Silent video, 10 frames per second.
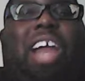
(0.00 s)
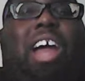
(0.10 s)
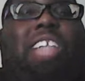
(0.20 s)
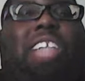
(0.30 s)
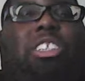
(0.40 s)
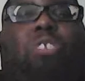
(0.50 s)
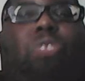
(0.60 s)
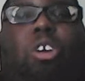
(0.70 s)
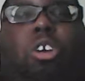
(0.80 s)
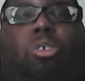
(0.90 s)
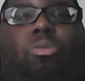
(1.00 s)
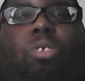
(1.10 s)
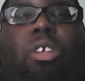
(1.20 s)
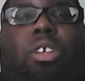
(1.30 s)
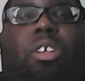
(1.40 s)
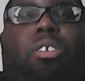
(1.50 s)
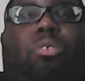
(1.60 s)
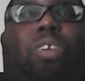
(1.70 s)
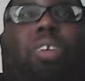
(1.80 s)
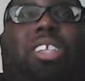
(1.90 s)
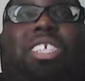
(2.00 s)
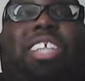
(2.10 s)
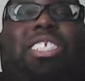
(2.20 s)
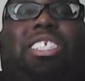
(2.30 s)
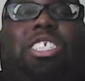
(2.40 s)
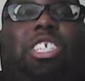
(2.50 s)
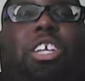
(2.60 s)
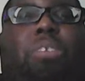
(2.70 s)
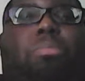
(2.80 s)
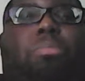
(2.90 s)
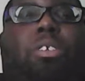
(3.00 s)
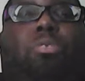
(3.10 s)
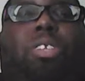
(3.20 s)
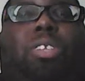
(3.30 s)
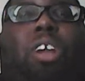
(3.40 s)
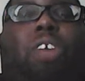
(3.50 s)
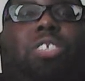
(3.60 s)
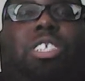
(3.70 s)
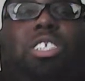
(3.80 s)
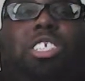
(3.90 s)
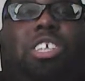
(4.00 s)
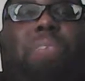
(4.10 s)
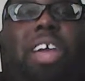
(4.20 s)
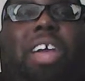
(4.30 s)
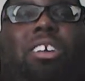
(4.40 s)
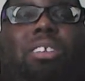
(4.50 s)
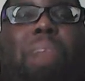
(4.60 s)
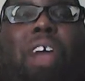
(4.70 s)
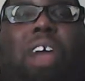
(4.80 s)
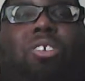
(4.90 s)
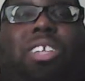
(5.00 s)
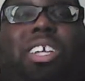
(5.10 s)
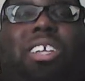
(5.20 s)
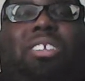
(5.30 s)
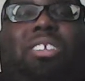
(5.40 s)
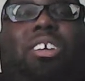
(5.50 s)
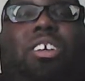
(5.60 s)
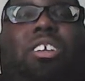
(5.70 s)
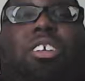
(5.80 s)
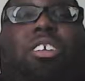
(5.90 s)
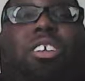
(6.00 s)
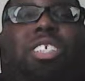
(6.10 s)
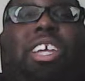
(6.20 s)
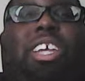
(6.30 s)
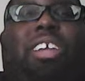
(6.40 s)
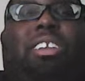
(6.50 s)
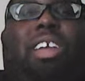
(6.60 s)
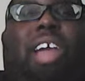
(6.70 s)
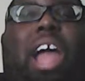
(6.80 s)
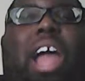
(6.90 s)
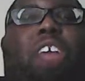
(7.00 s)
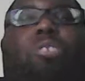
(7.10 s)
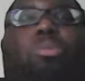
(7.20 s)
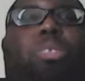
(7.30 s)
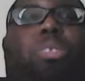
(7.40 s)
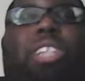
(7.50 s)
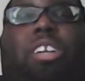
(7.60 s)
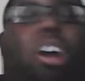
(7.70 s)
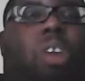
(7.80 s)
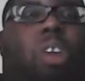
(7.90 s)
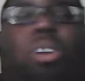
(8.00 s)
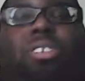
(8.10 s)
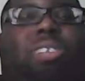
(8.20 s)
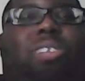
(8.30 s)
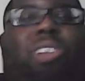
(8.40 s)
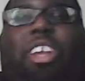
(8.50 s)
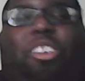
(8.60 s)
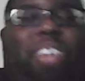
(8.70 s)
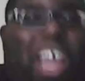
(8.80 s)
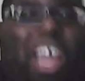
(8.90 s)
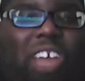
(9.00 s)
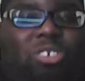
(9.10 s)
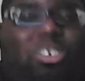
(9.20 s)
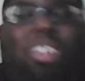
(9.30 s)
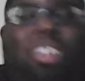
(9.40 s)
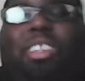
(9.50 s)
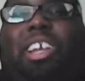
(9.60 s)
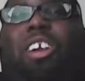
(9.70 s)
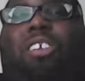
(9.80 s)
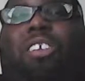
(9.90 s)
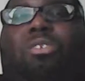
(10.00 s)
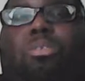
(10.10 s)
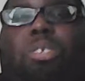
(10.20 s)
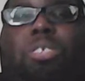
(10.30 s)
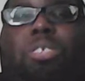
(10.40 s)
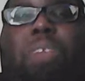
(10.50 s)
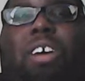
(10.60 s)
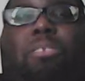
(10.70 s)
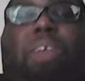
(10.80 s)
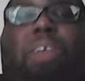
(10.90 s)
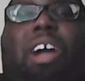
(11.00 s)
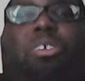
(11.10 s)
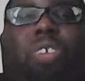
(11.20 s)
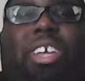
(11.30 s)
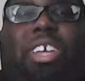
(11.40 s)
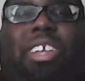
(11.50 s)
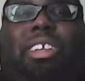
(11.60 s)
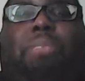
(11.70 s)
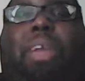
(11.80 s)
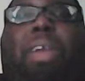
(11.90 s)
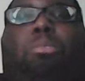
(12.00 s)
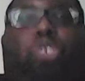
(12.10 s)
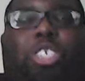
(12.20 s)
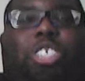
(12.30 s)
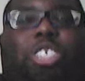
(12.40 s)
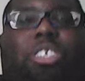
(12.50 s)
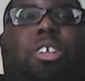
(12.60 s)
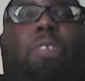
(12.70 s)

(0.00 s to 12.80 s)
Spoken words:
I don't know. You want to say it's the GM? We thought it was the GM had all the power, and then you know what I'm saying. I heard rumors that Caldwell didn't want Aaron Donald. Then I heard rumors about Quinn and Matt Patricia